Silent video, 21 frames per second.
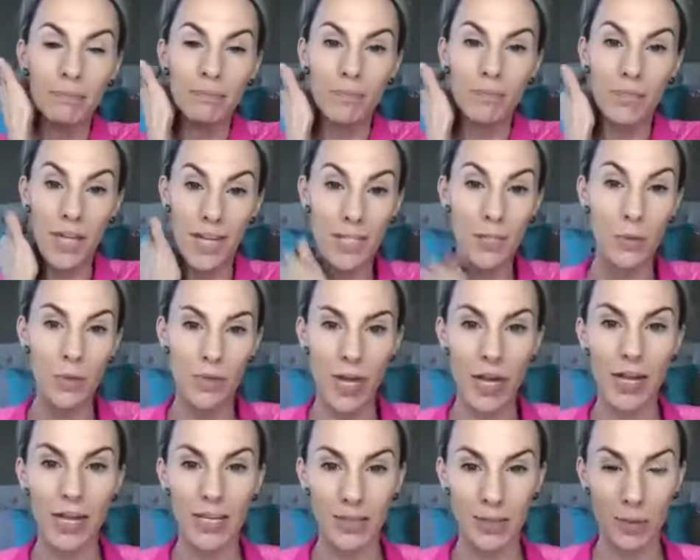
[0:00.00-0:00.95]
that's what that
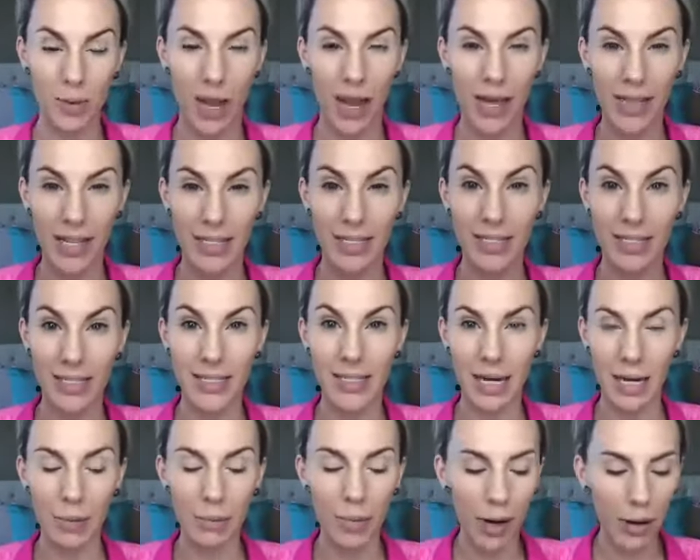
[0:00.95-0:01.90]
is, okay? That's the
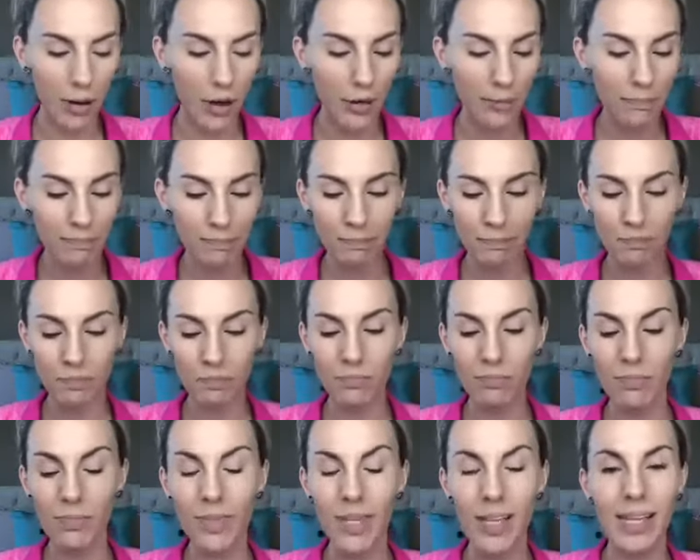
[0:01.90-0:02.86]
setting powder.
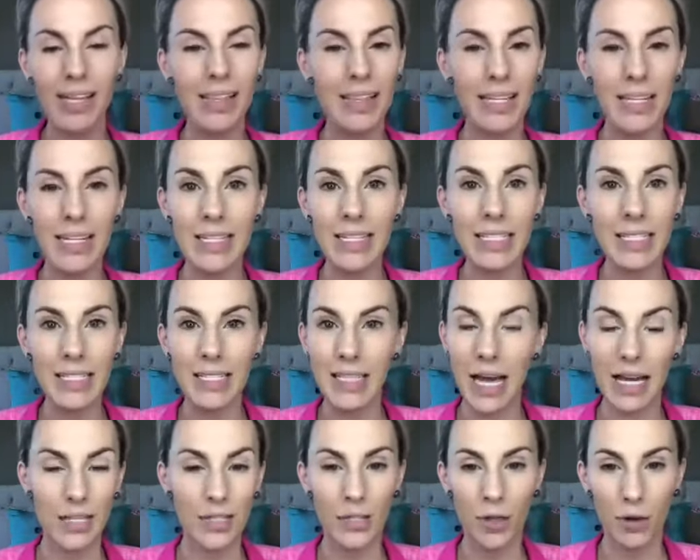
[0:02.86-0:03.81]
This
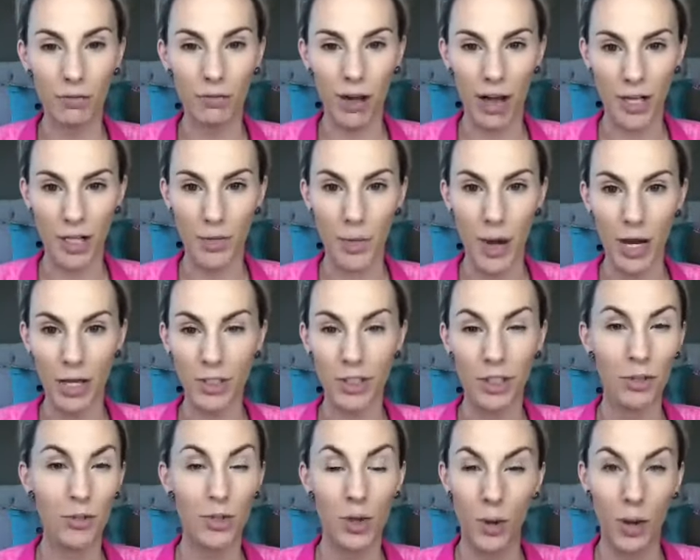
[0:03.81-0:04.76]
has no flashback, so
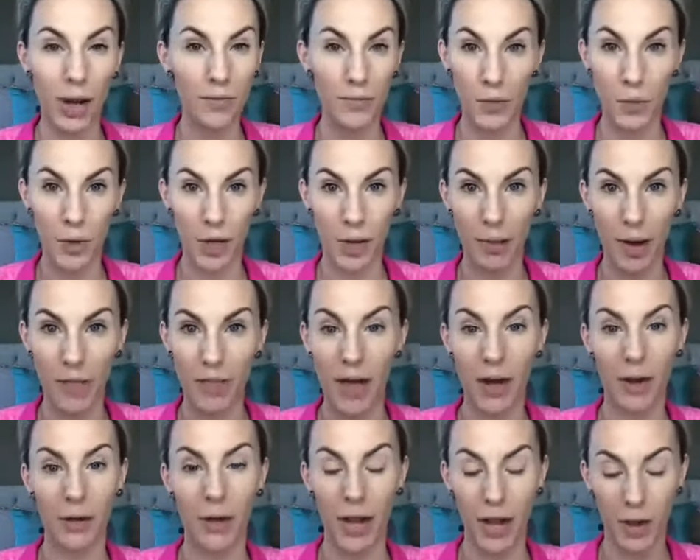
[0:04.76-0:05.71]
you don't have to worry about
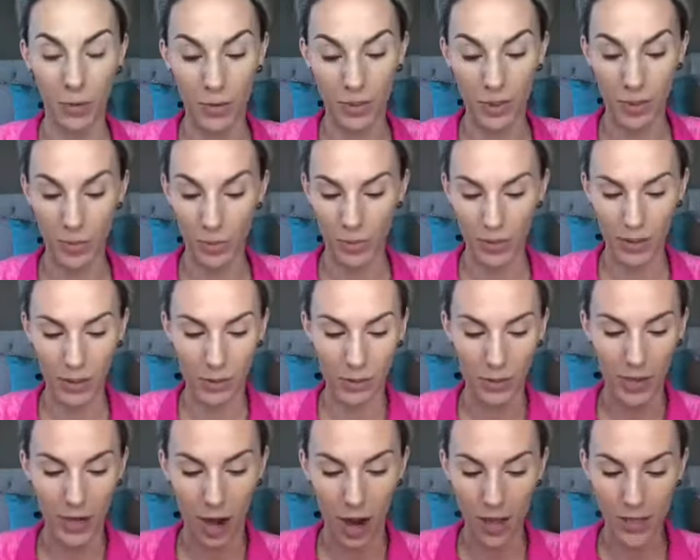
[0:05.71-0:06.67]
that, okay? Which is really,
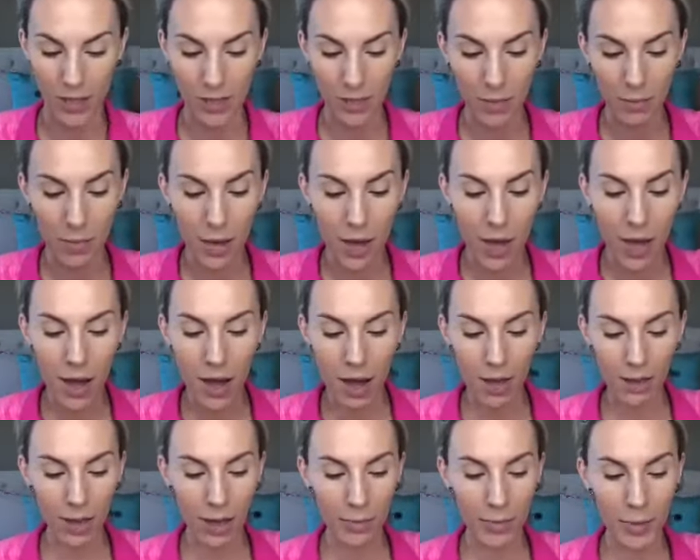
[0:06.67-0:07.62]
really awesome. A
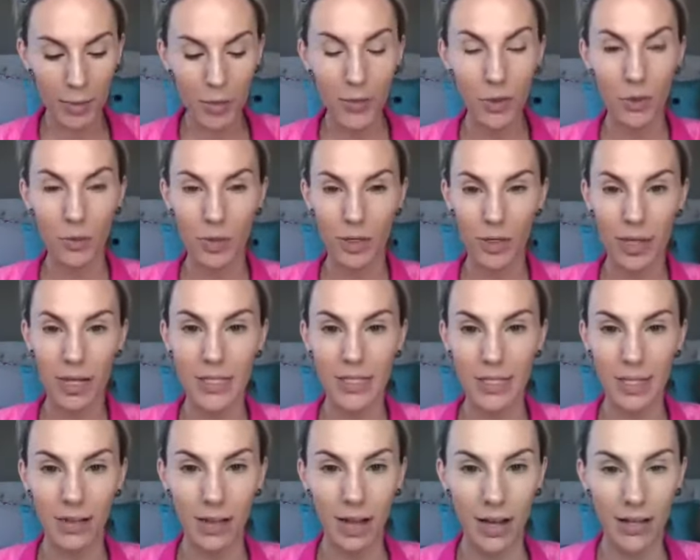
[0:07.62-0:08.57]
lot of people don't realize
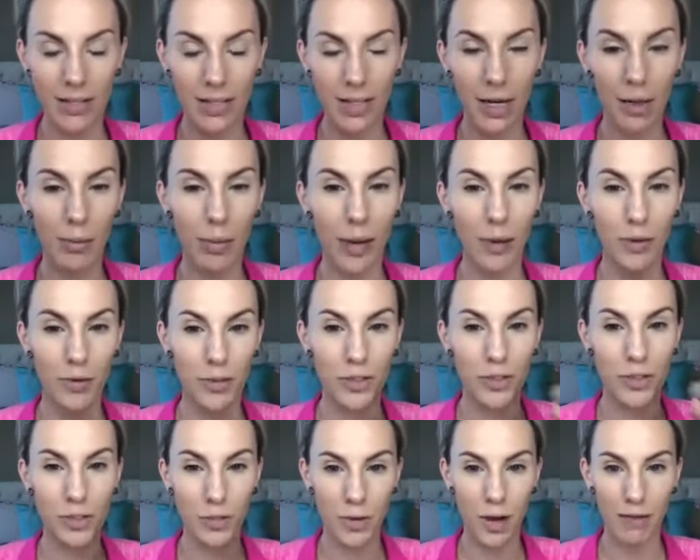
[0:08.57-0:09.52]
that a lot of setting powders
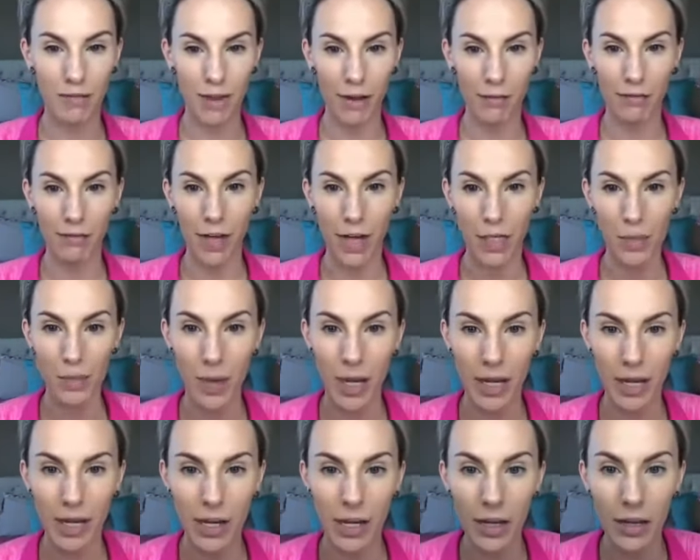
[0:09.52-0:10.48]
do have that flashback
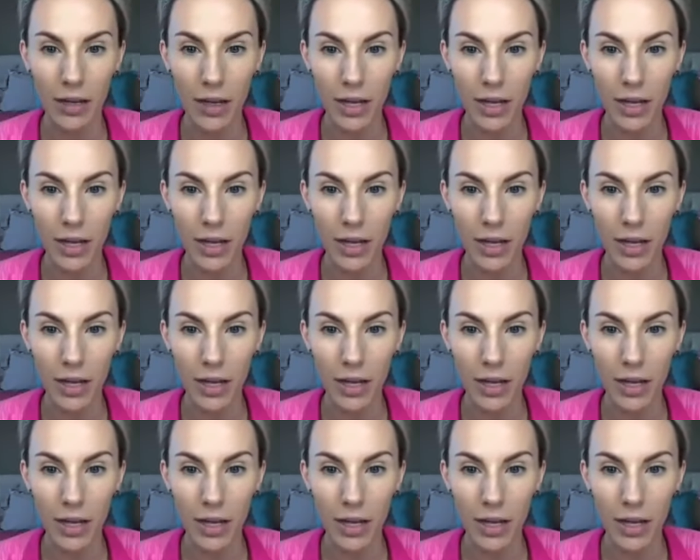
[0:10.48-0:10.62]
in it.